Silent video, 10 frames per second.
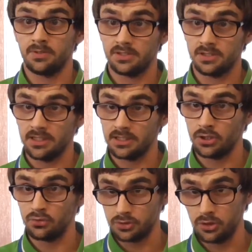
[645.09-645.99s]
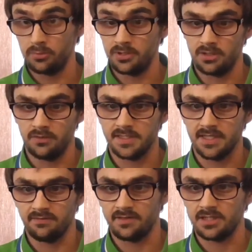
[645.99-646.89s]
but certainly don't go below the
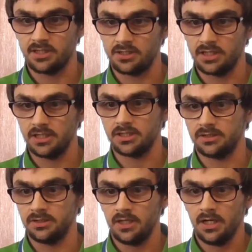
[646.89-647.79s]
7th generation